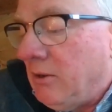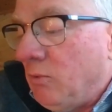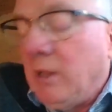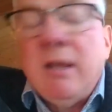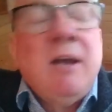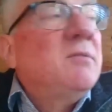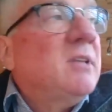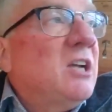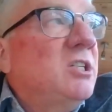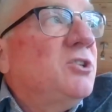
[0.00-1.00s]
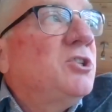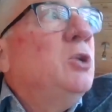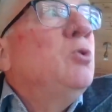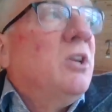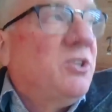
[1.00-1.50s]
well, um, actually, there's
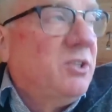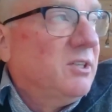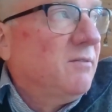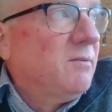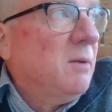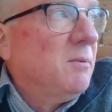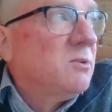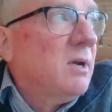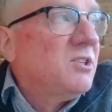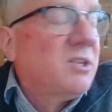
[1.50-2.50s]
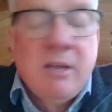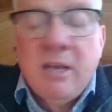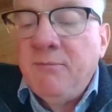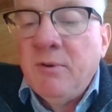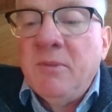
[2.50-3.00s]
two questions I'm going to ask
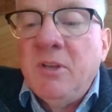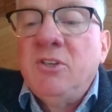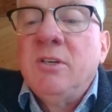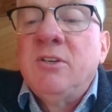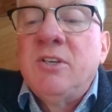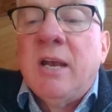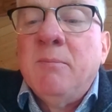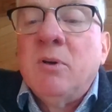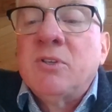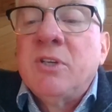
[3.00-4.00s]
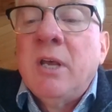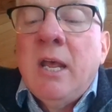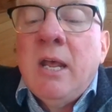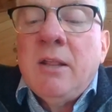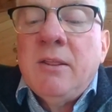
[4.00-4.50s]
uh, from the chat box.
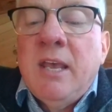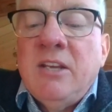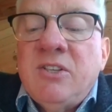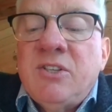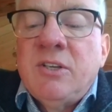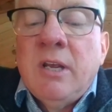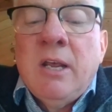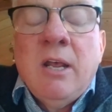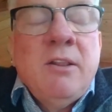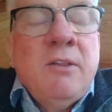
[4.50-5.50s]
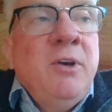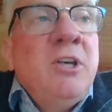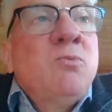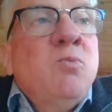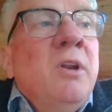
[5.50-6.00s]
There's the
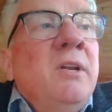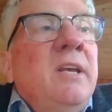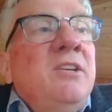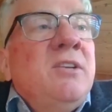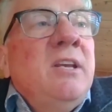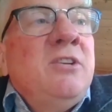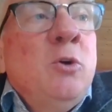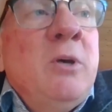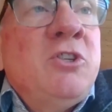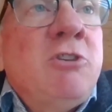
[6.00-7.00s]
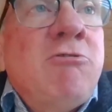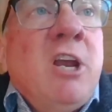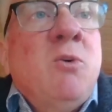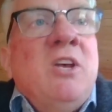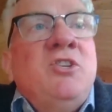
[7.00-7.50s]
first one is it's almost a
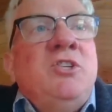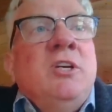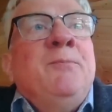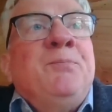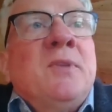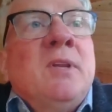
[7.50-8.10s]
trick question